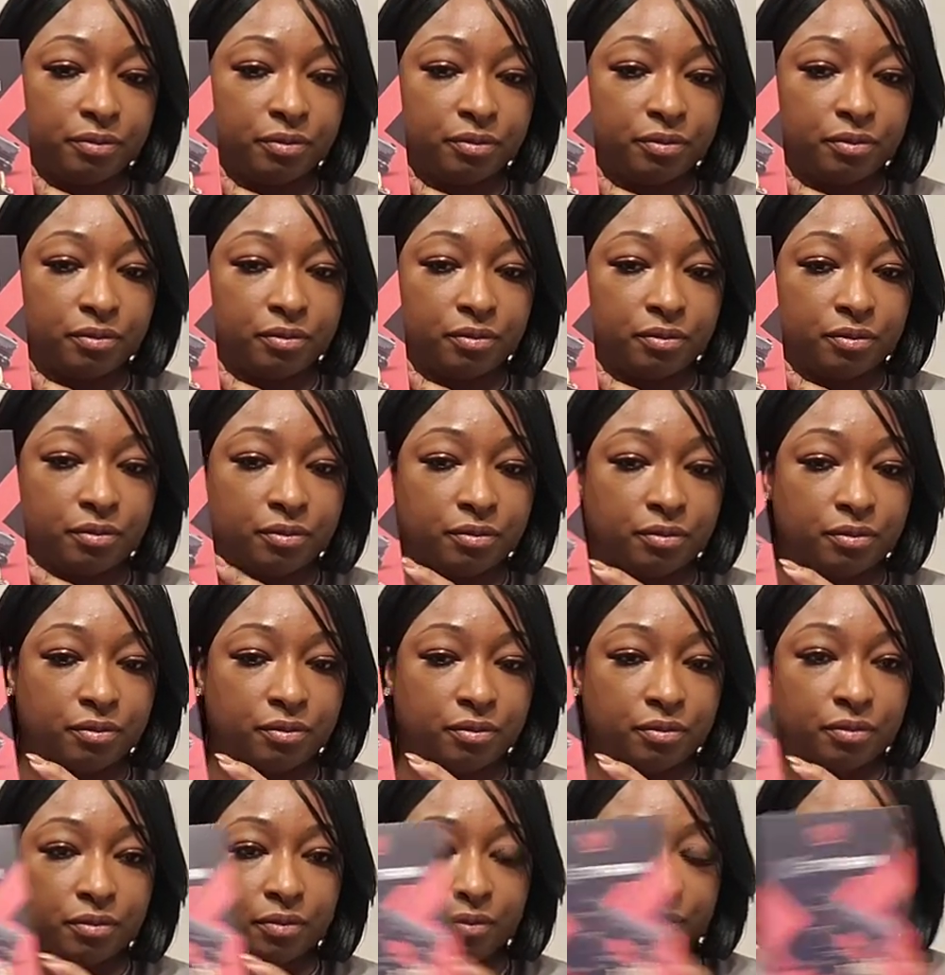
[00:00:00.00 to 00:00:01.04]

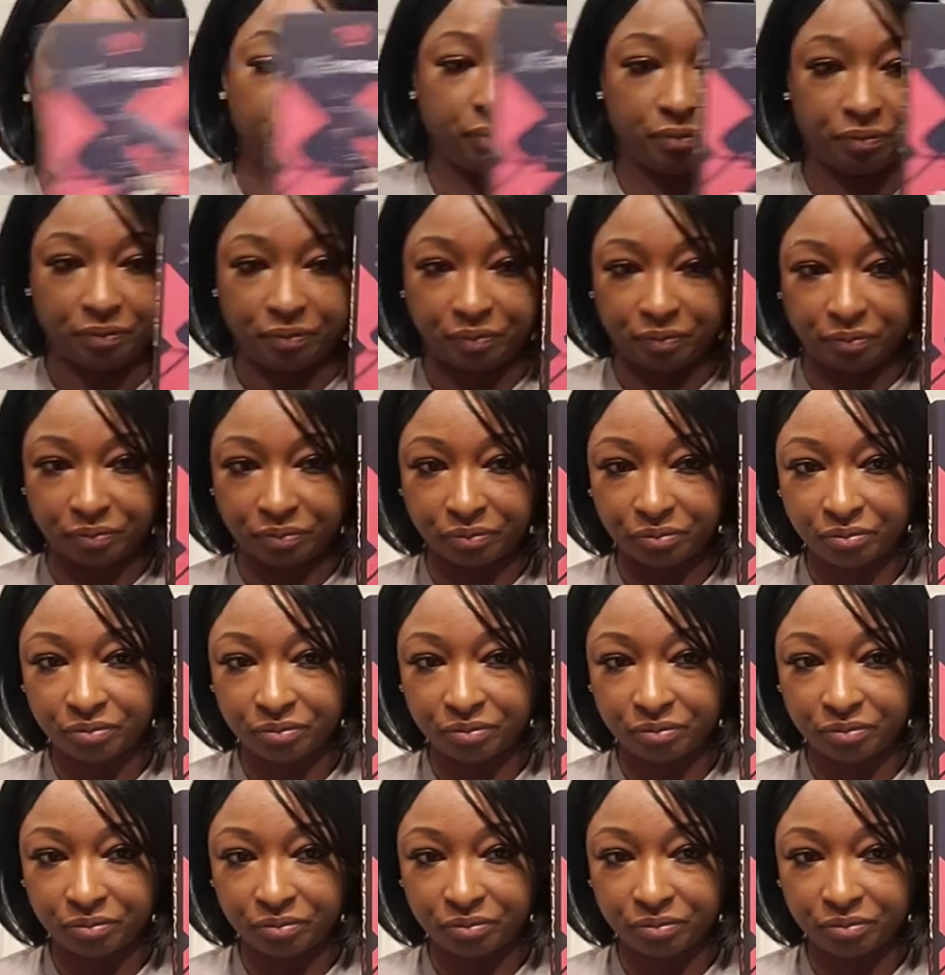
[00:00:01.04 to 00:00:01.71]
[no speech]